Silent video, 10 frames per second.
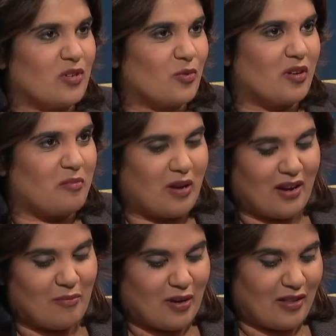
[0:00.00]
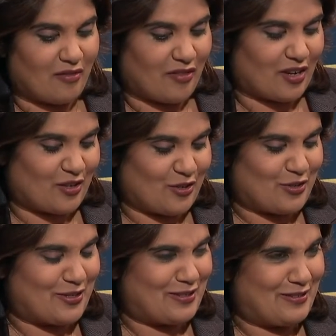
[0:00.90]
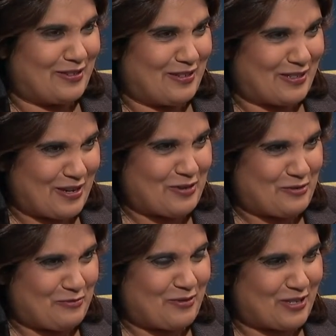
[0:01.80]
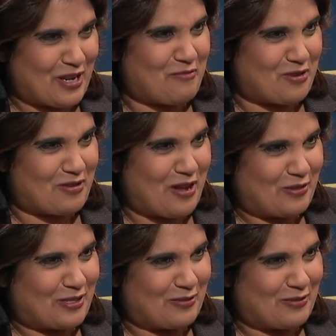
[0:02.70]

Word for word: is written by, by the victors. Is that statement, how